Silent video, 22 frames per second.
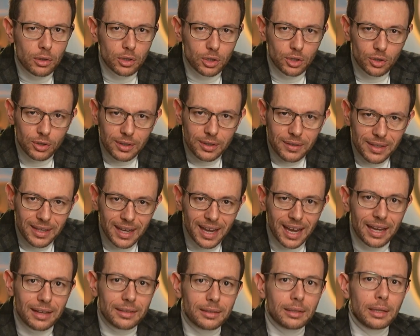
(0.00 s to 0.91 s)
currently
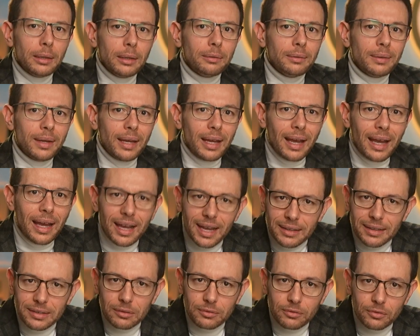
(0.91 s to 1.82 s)
active
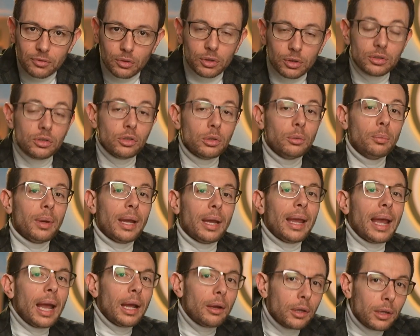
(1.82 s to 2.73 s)
and the first to
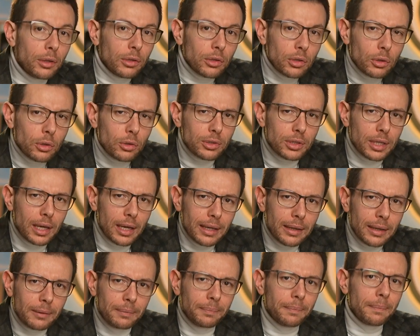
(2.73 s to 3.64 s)
break out on Tuesday.